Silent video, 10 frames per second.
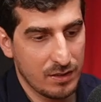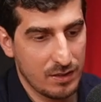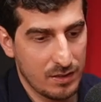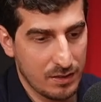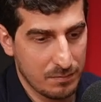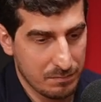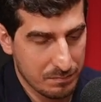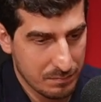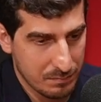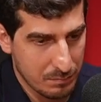
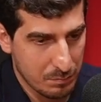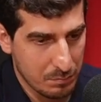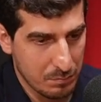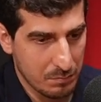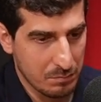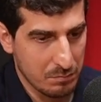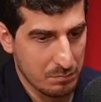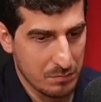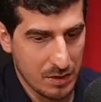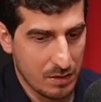
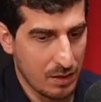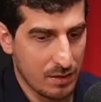There